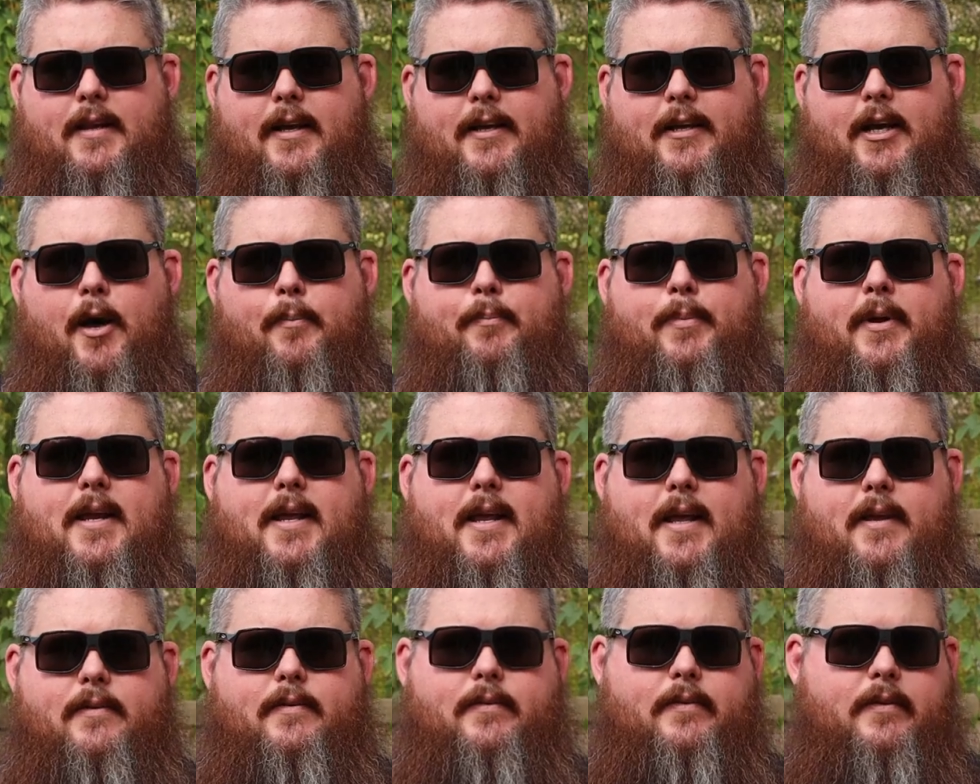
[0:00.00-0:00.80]
And the
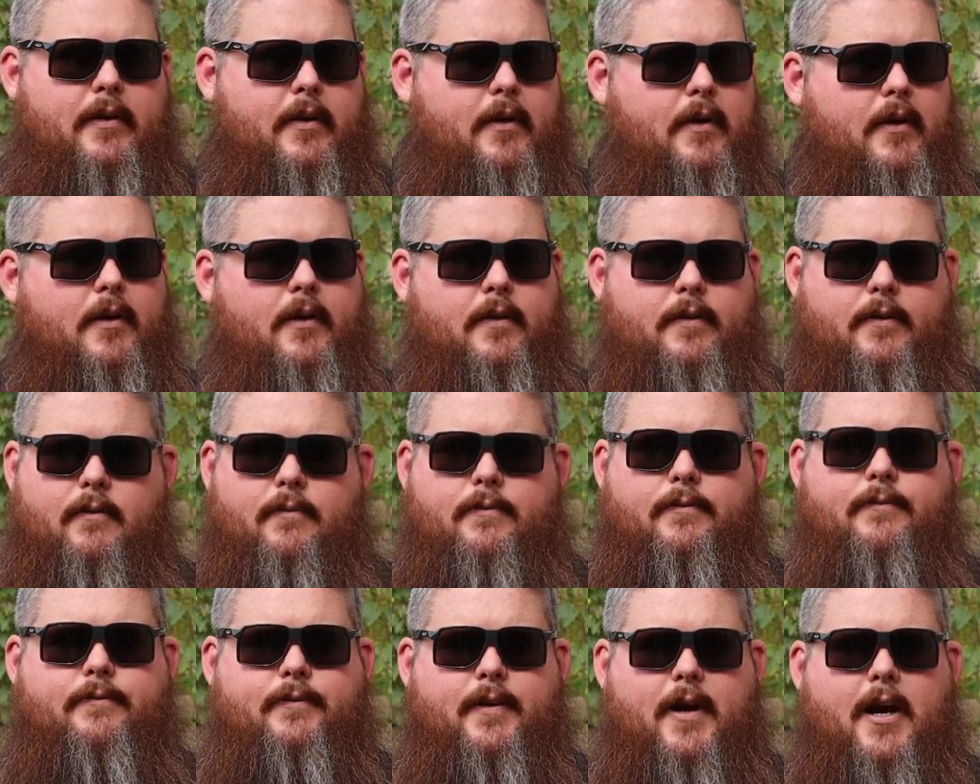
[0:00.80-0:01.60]
company is,
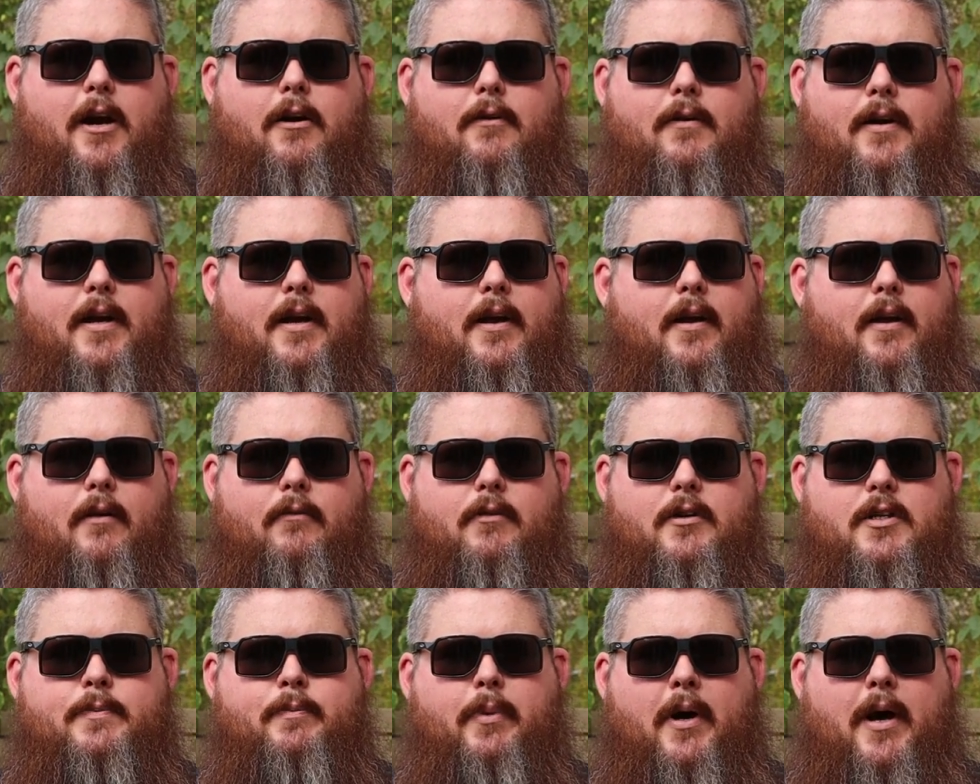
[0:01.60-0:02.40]
they're very
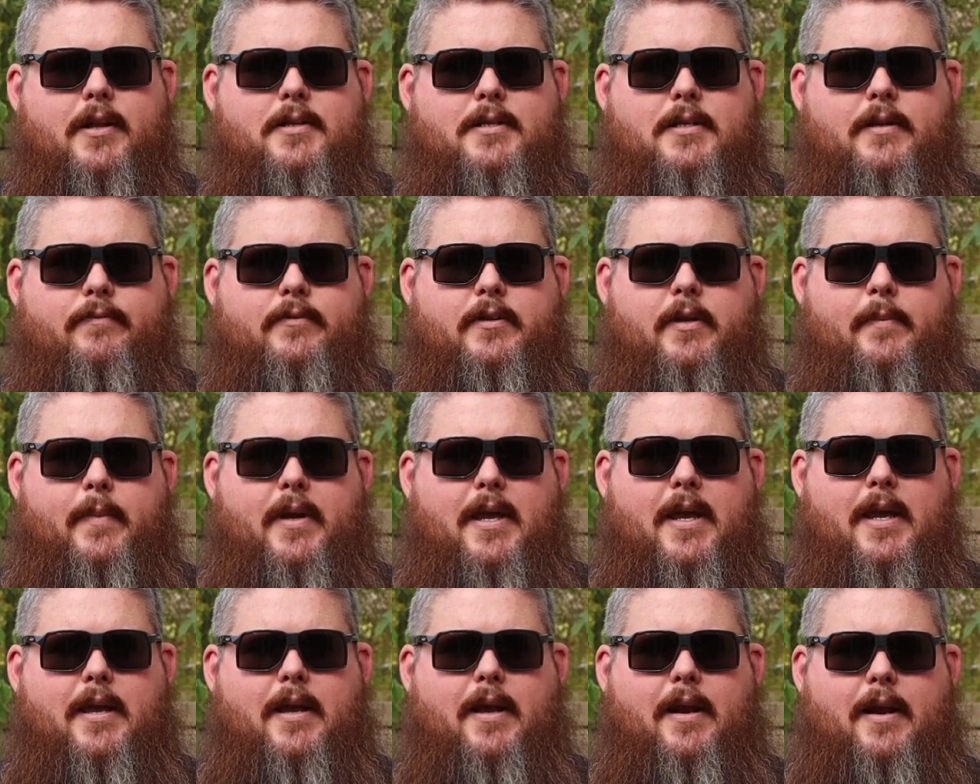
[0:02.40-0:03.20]
responsive to
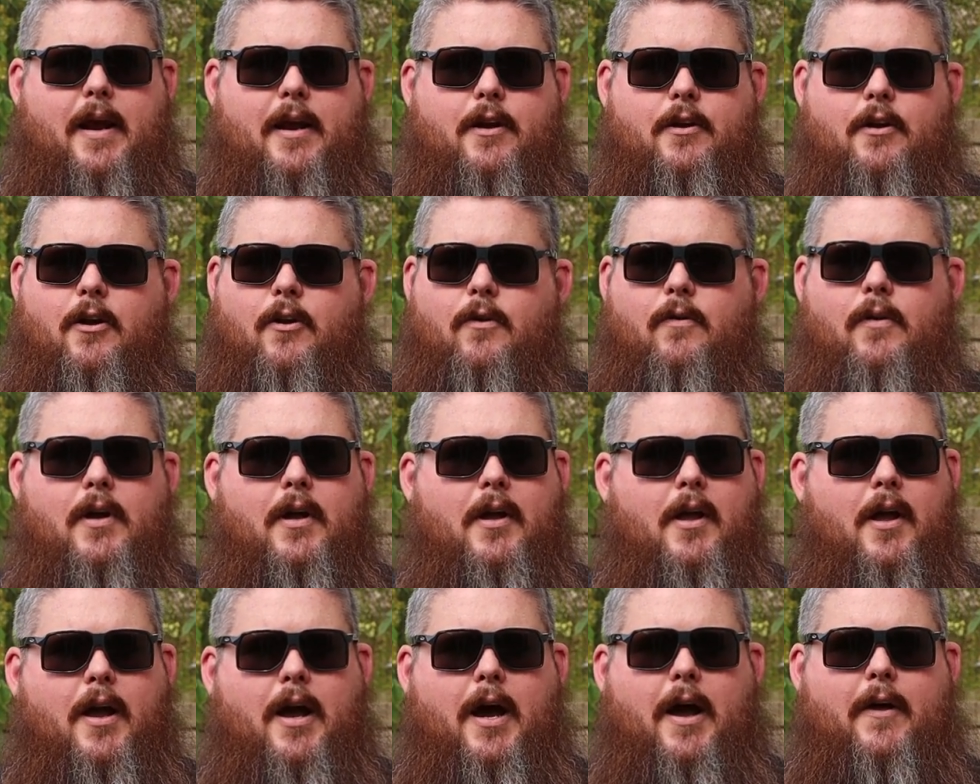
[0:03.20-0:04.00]
me. And I know
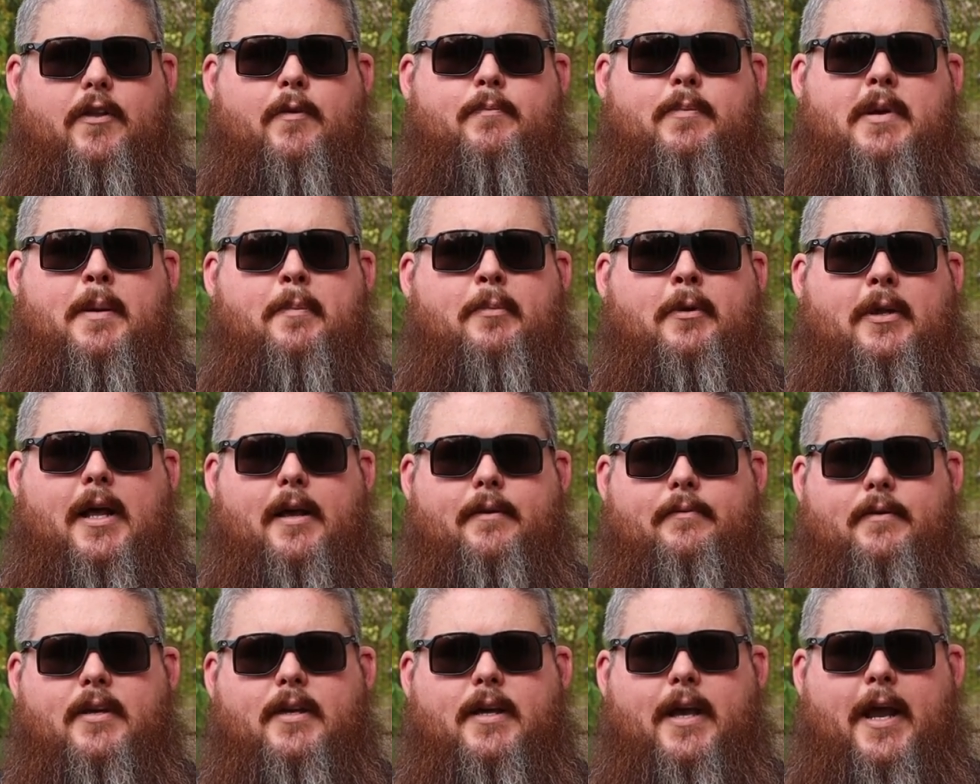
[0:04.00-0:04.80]
other people
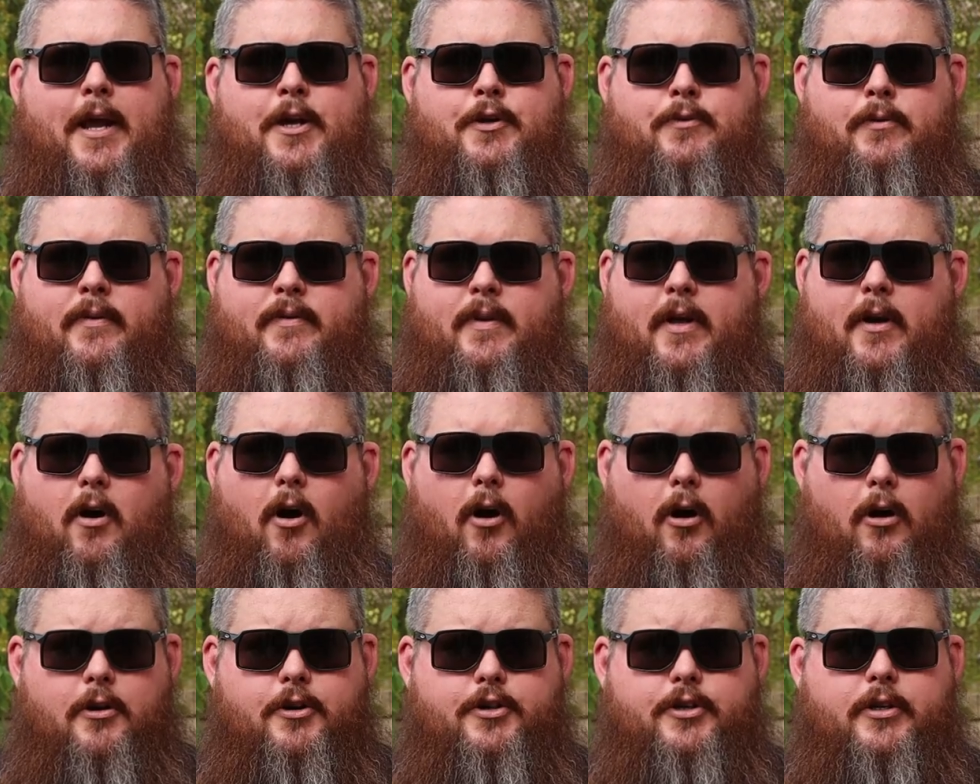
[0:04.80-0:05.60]
I've engaged with that
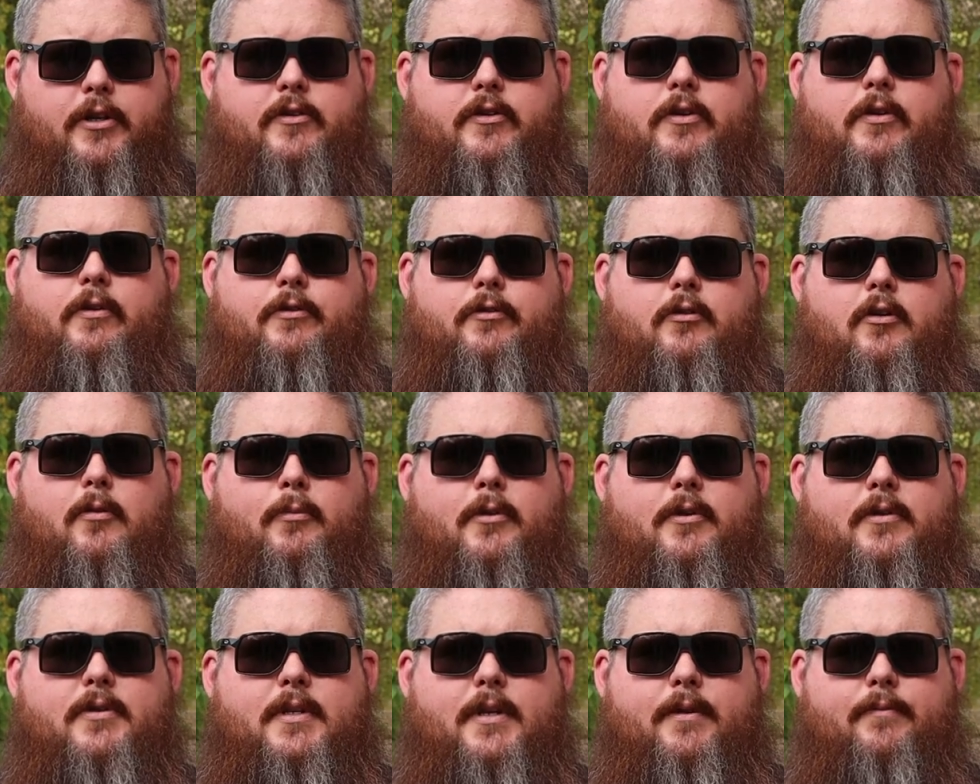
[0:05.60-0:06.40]
aren't just
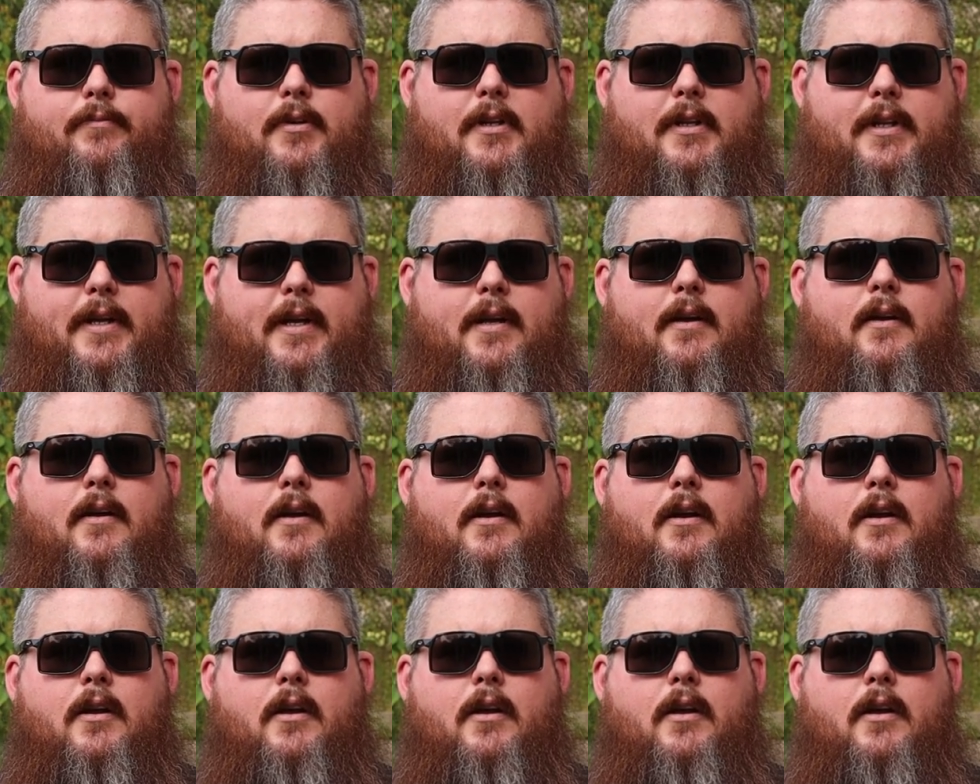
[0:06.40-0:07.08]
YouTubers, they've really